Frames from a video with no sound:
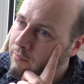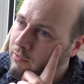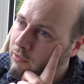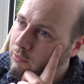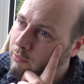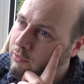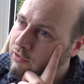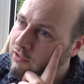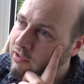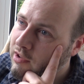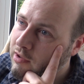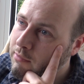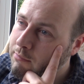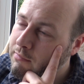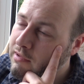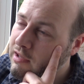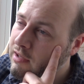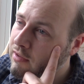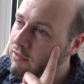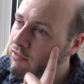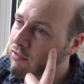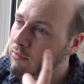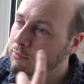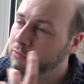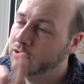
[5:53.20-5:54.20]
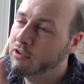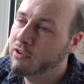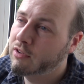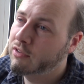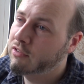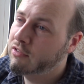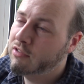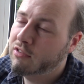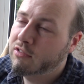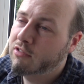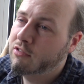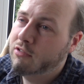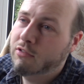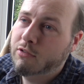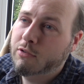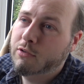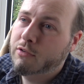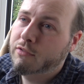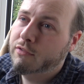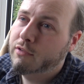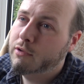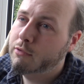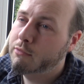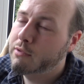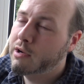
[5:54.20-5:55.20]
which gave me some chances to do
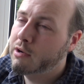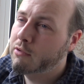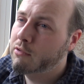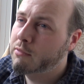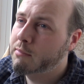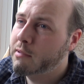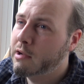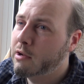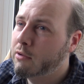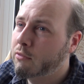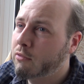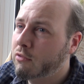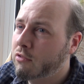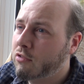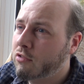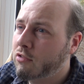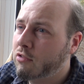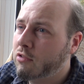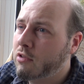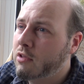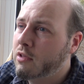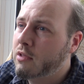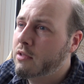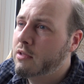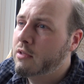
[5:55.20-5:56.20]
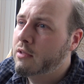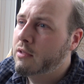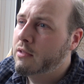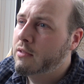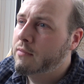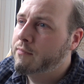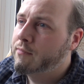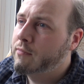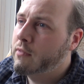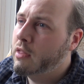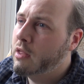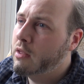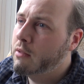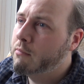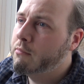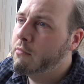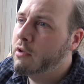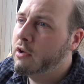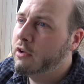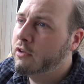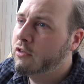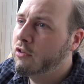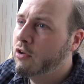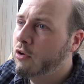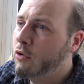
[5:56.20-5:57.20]
a few roundabouts.
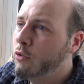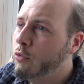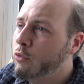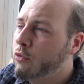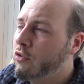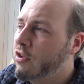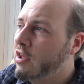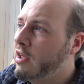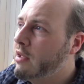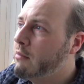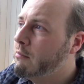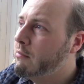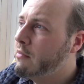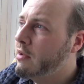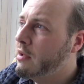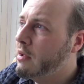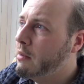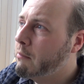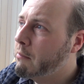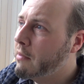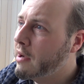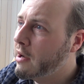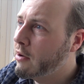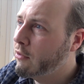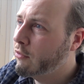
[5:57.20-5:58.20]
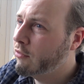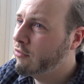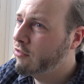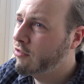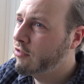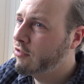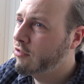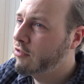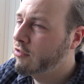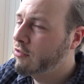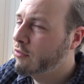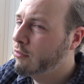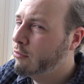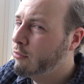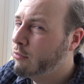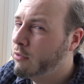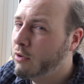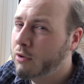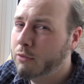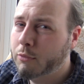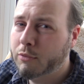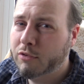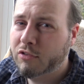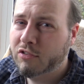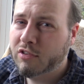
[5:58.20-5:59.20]
I told him about
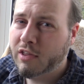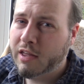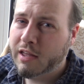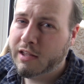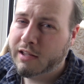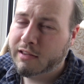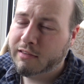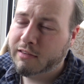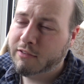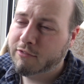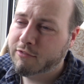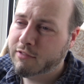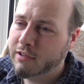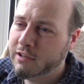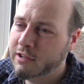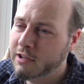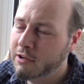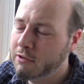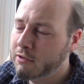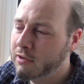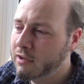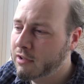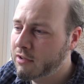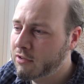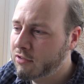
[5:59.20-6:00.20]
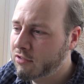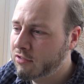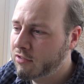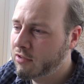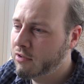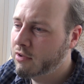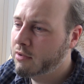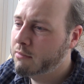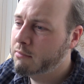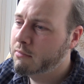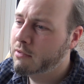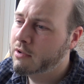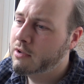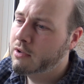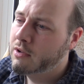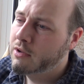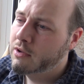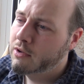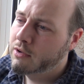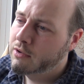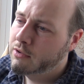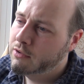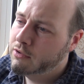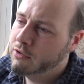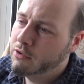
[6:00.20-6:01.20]
what I was saying in the video last time,
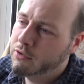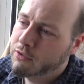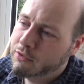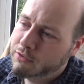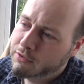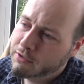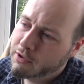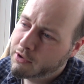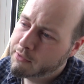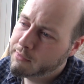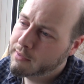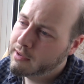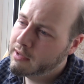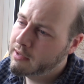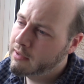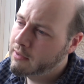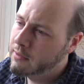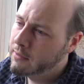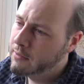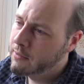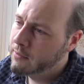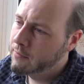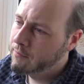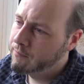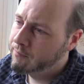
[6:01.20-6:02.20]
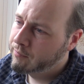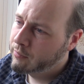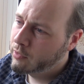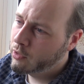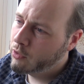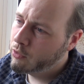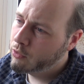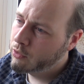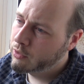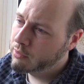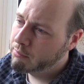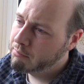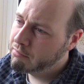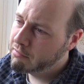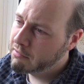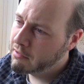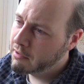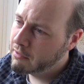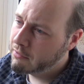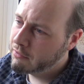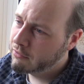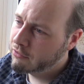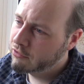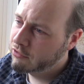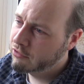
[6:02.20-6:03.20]
not knowing on
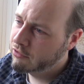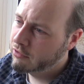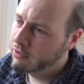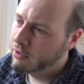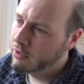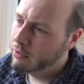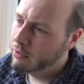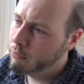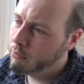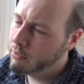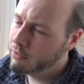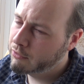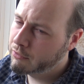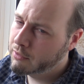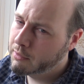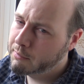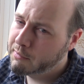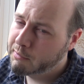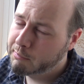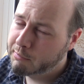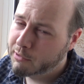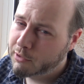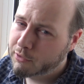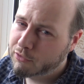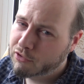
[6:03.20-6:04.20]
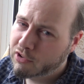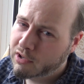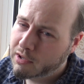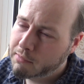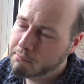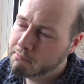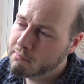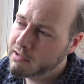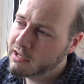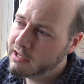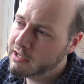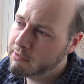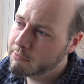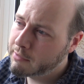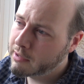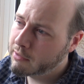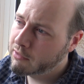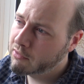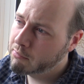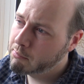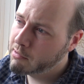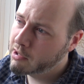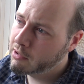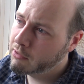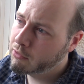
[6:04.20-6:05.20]
approach whether I'm approaching a mini
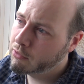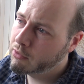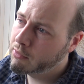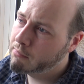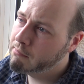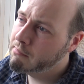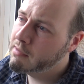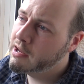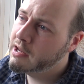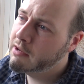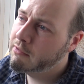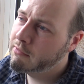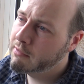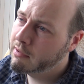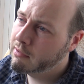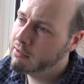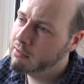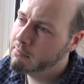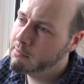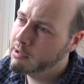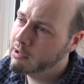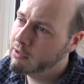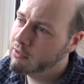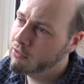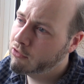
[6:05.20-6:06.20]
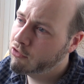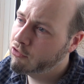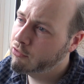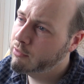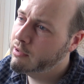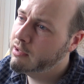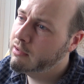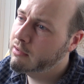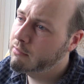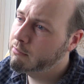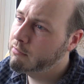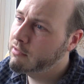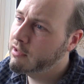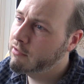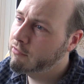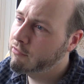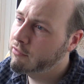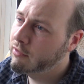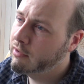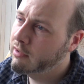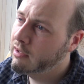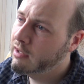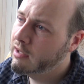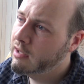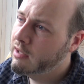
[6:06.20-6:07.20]
roundabout or a main roundabout and treating them
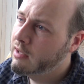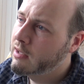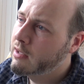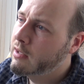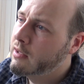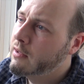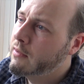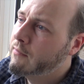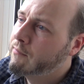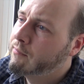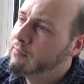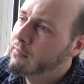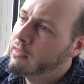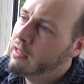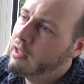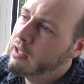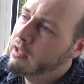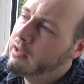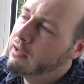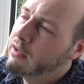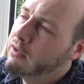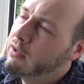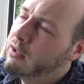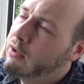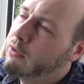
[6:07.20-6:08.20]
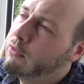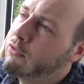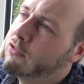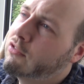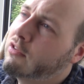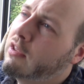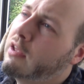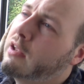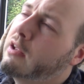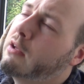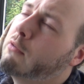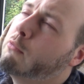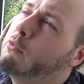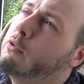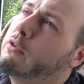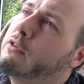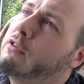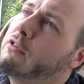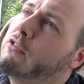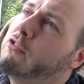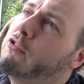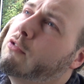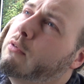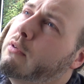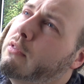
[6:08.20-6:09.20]
differently. And I was saying I
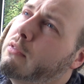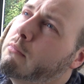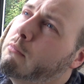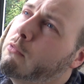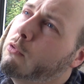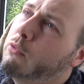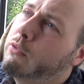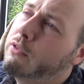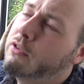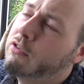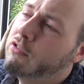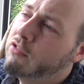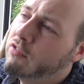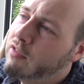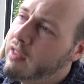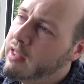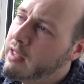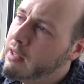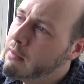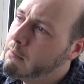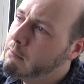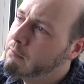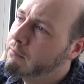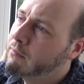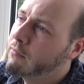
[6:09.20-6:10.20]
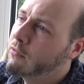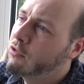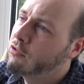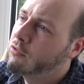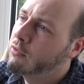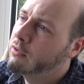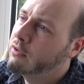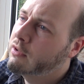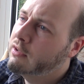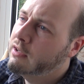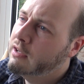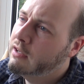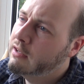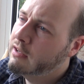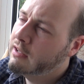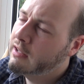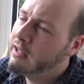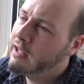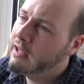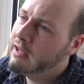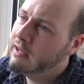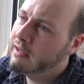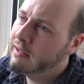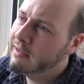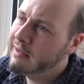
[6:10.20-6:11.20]
wanted to treat them all the same so I could
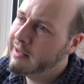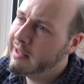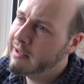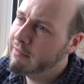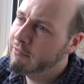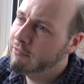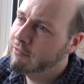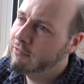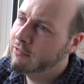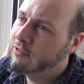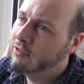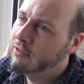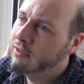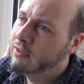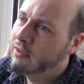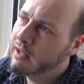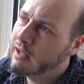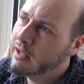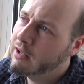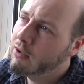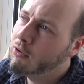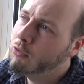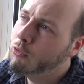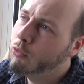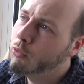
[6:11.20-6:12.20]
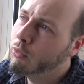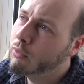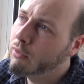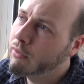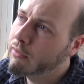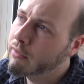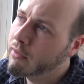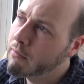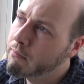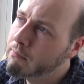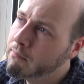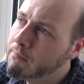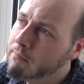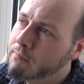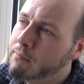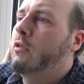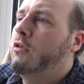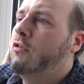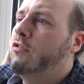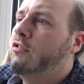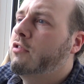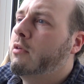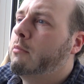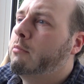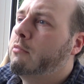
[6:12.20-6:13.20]
indicate left at all of them.
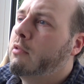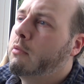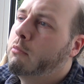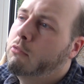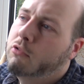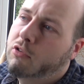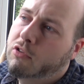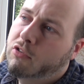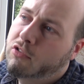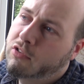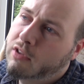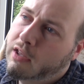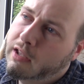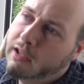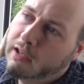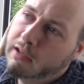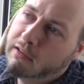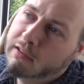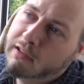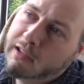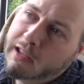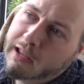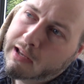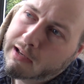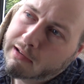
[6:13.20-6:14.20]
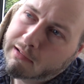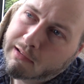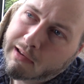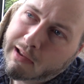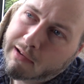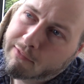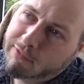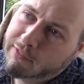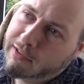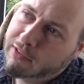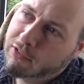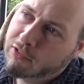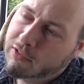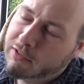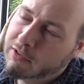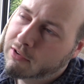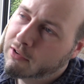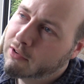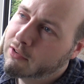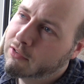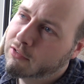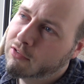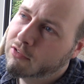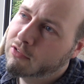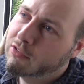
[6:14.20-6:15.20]
Because sometimes we were saying indicate left as a
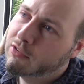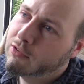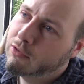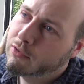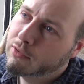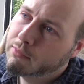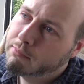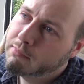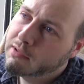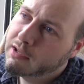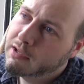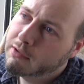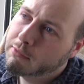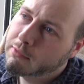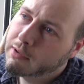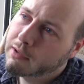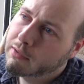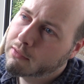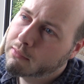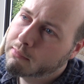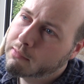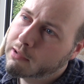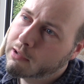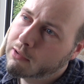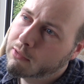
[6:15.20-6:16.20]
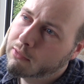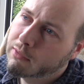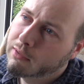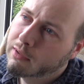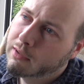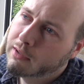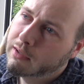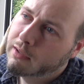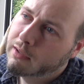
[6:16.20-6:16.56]
courtesy on a mini roundabout.